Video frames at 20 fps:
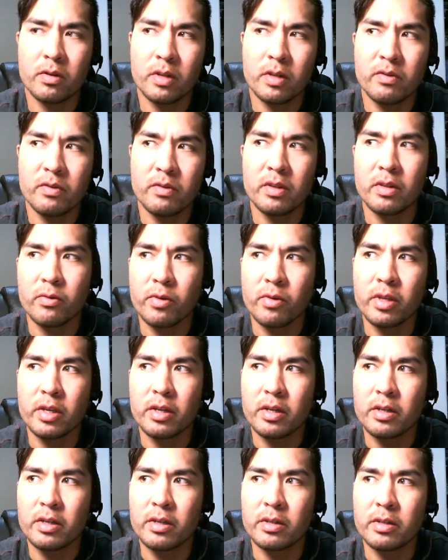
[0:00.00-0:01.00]
lived in a
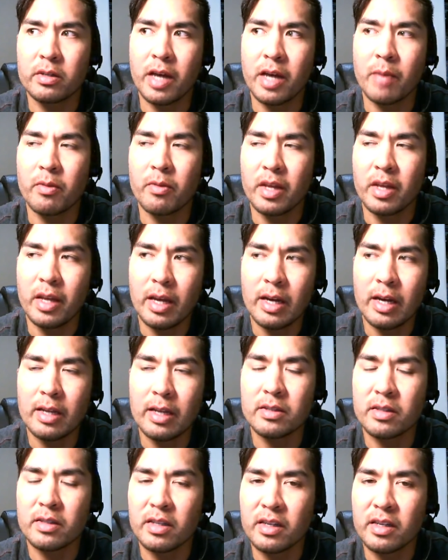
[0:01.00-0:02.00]
really good time of the
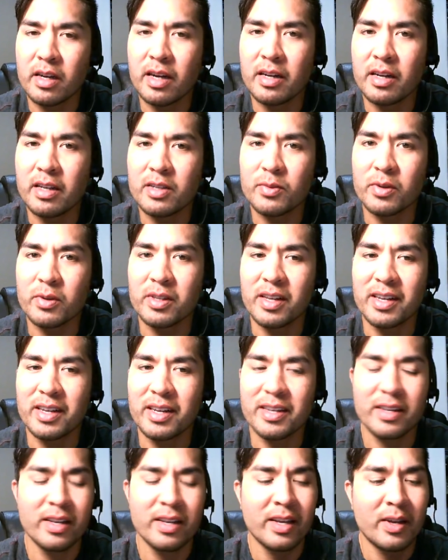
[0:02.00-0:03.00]
eighties and the nineties, where
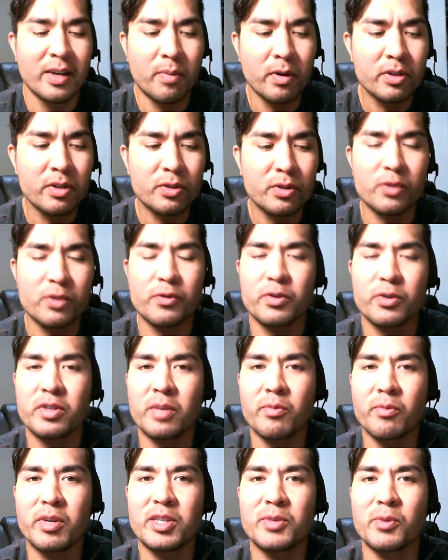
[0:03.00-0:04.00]
like bookstores for
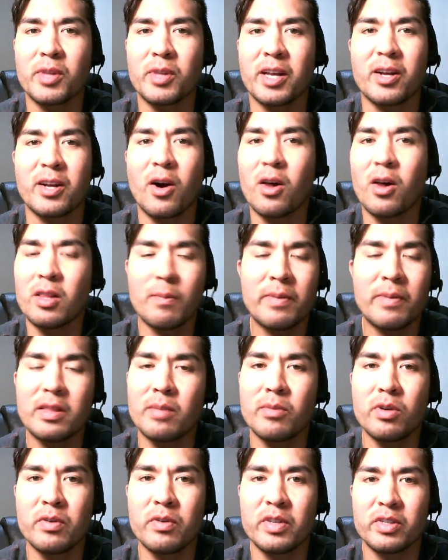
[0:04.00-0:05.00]
some reason were like all up
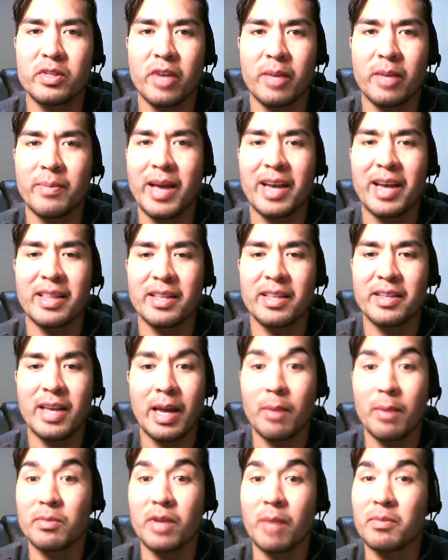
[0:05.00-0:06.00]
in the movies, like back in the
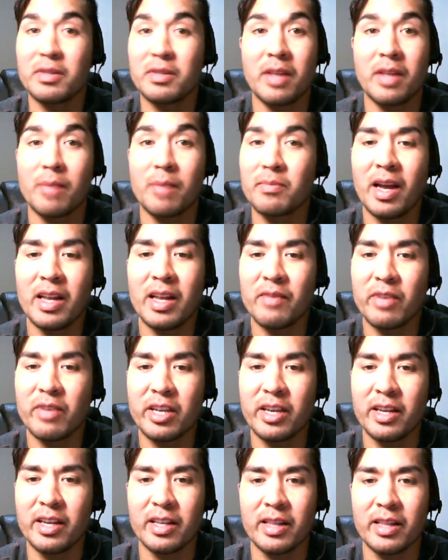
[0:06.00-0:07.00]
day. I'm I'm I'm not
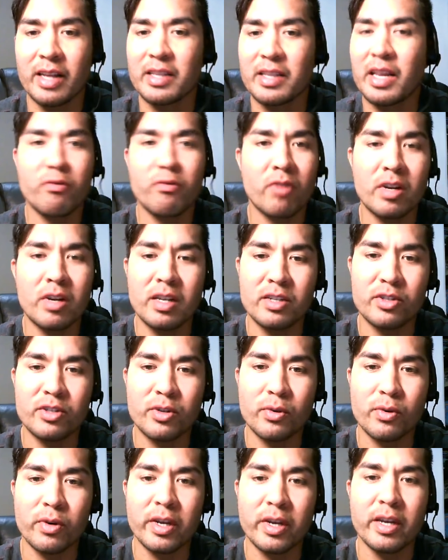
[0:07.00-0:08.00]
even kidding. Like Neverending
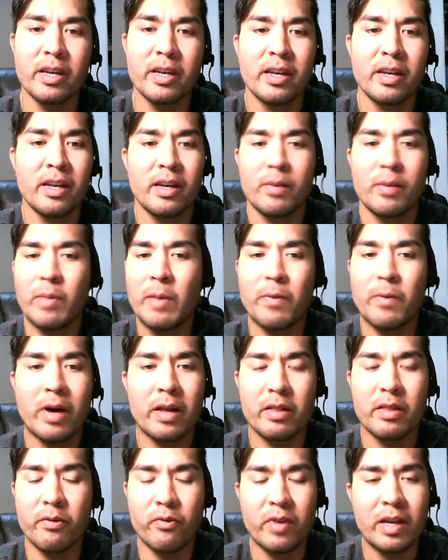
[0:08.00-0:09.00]
Story.
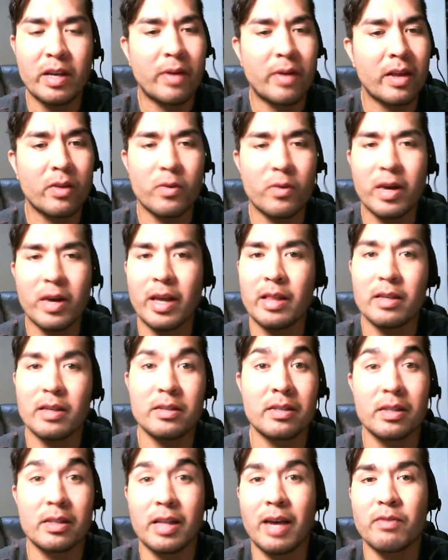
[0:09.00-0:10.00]
People out in the feed, by the way,
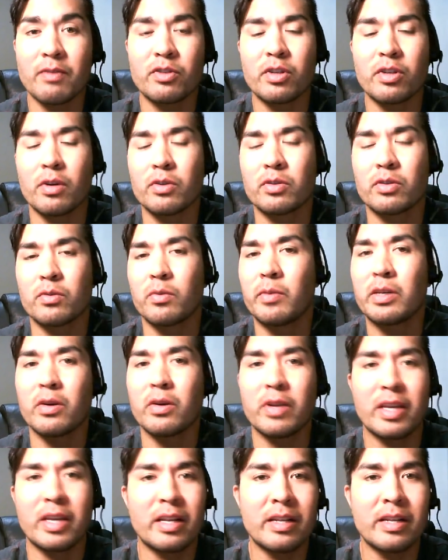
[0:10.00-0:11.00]
this is a live show, so we'll
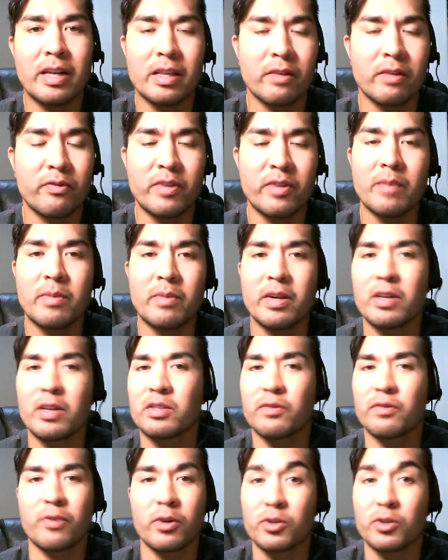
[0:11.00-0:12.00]
be going in and out of the feed. But
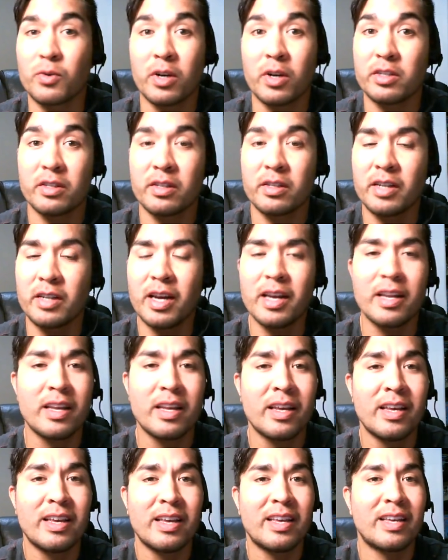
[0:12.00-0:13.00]
here's the first question of the
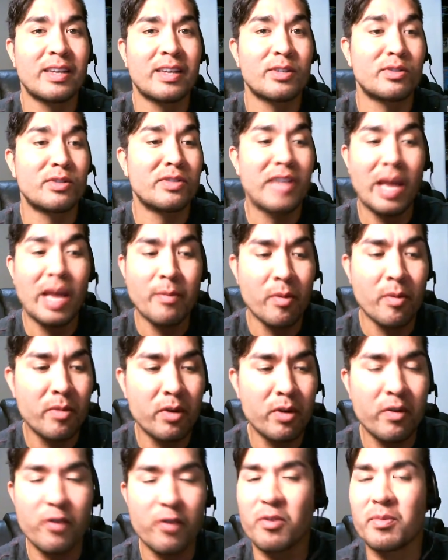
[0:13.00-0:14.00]
night: is name
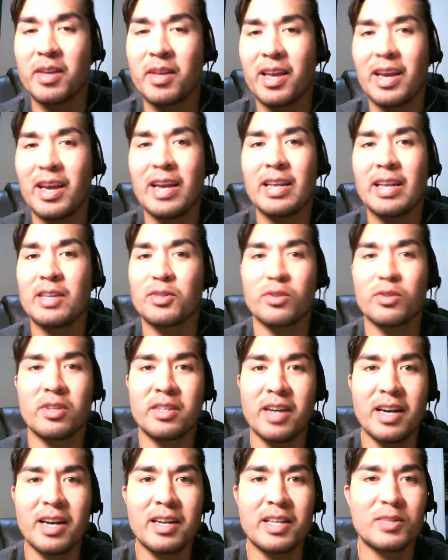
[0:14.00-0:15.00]
a movie from the eighties
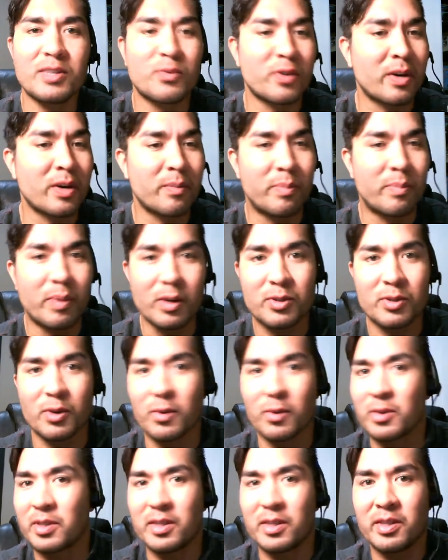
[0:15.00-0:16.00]
or the nineties where a
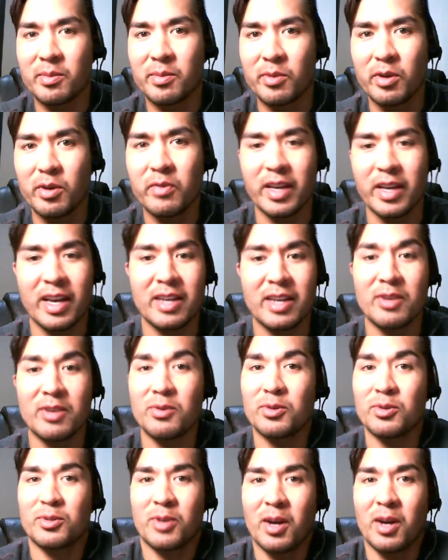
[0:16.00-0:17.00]
bookstore was in the movie
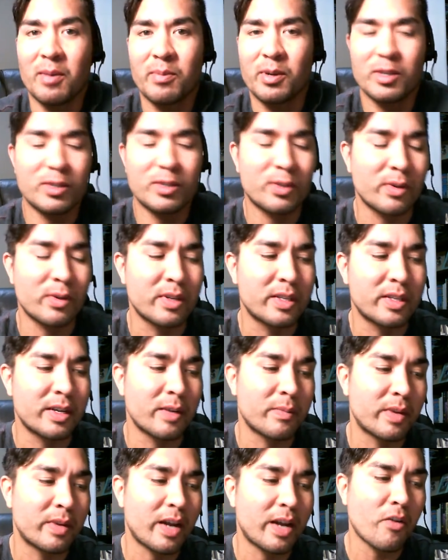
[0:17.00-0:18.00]
and you saw a bookstore in
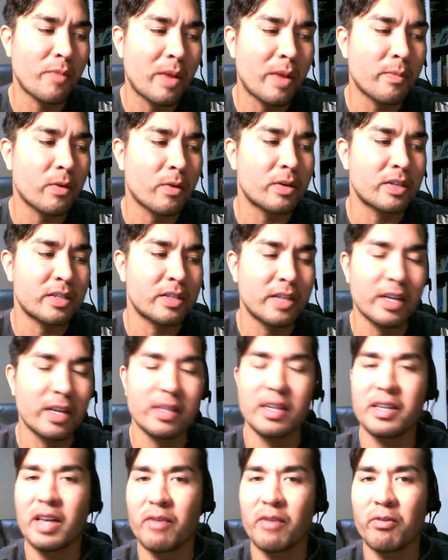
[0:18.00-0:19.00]
there. But I remember
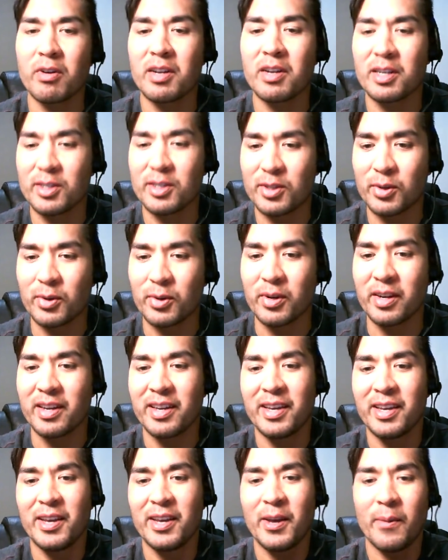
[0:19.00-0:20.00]
distinctly Neverending
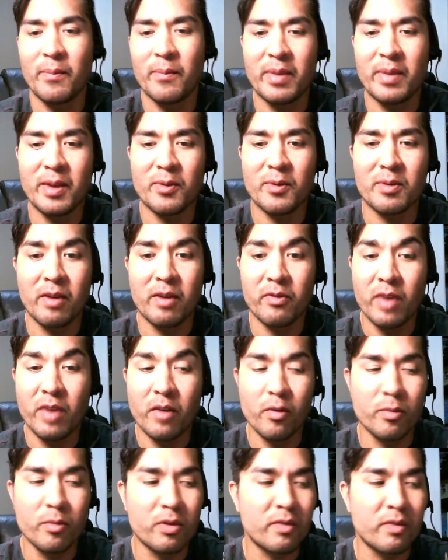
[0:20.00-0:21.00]
Story being one of my
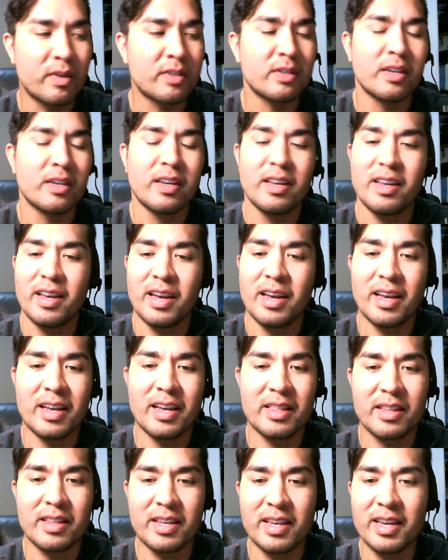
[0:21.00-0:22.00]
favorite movies.
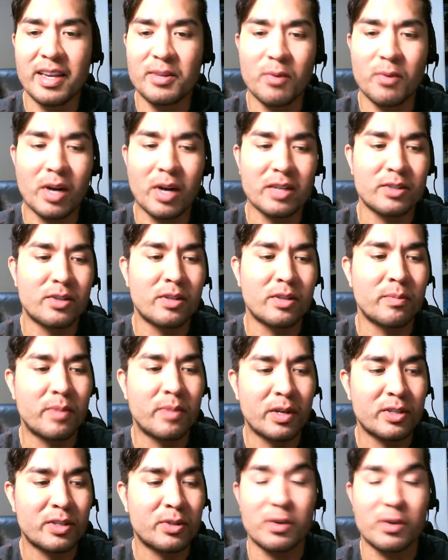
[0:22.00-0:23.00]
And the kid walks into
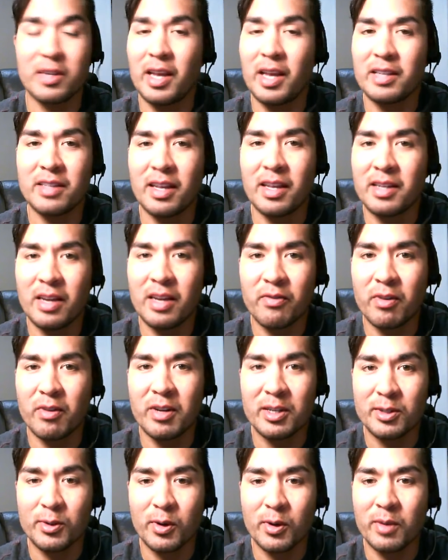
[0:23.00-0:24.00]
the bookstore, takes that
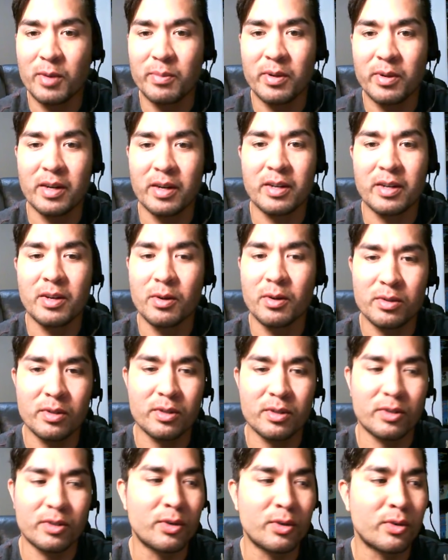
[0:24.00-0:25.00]
Neverending Story book,
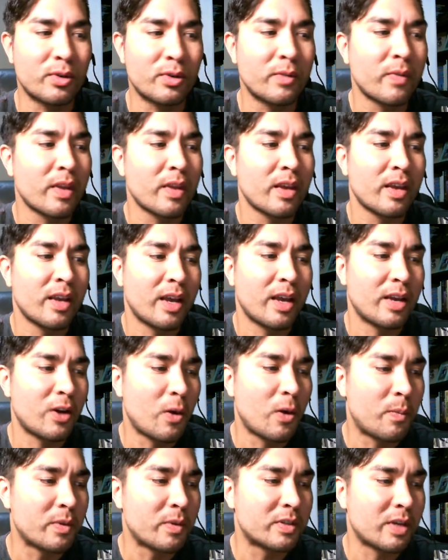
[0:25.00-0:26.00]
goes to the school,
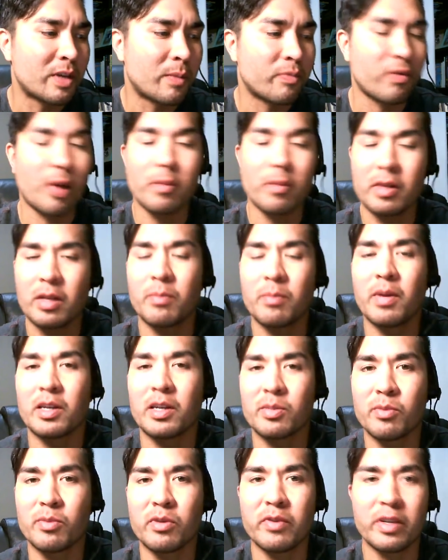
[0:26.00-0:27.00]
and opens up probably the
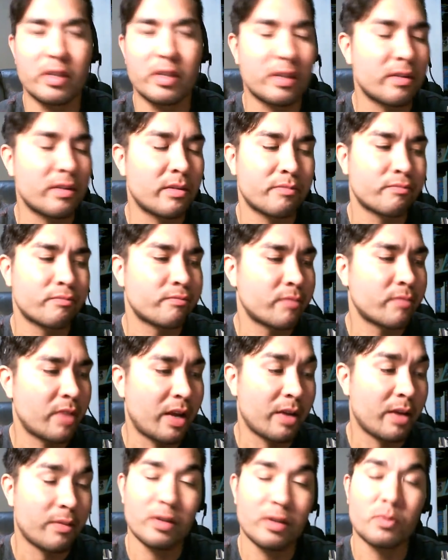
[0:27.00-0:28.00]
best movie in.
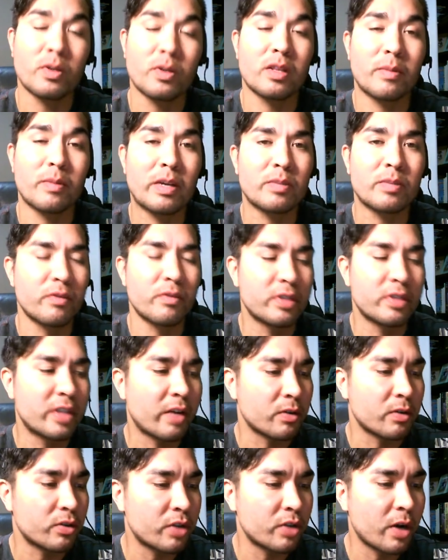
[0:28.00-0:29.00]
It's one of the best
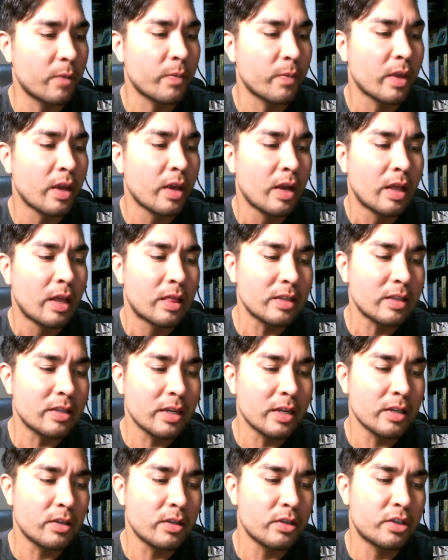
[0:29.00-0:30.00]
movies ever. So
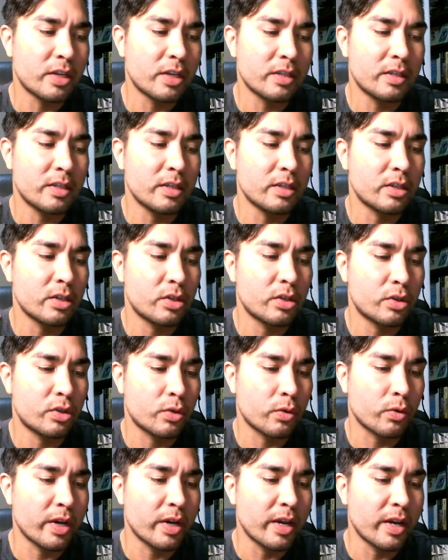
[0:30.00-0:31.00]
let's get into Jesse's
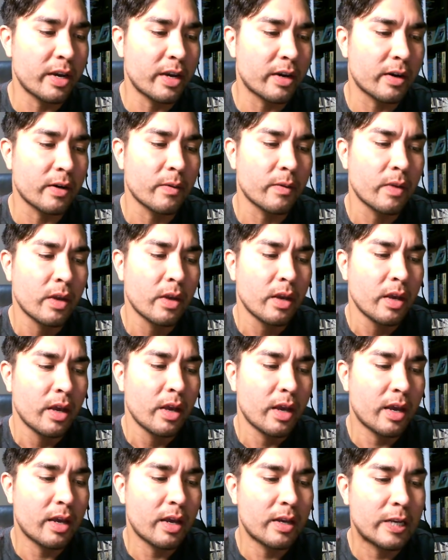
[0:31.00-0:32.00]
story here.
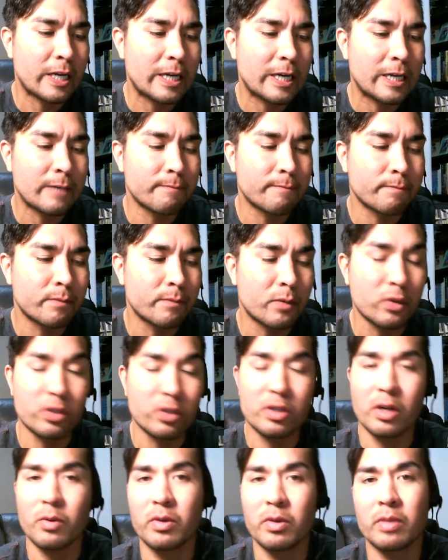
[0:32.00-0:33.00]
And um,
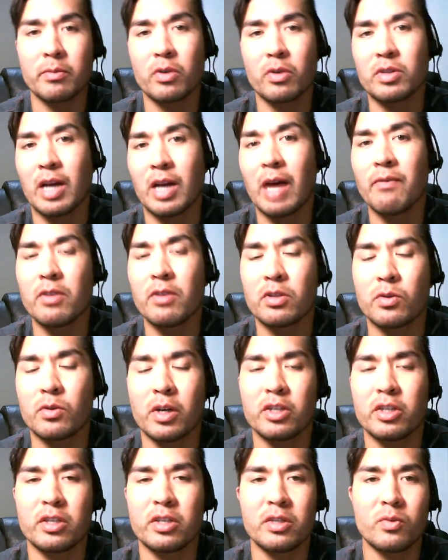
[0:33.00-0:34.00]
we'll start with the most obvious
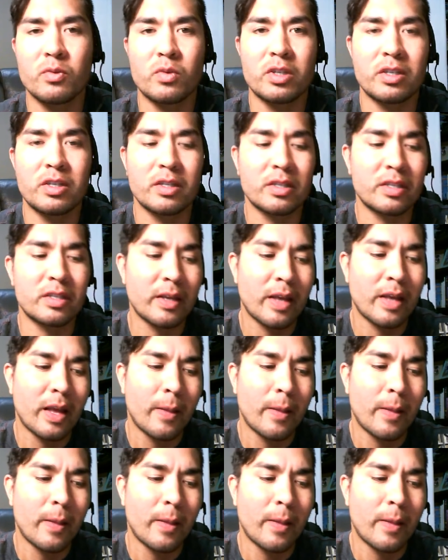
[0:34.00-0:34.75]
question, which is,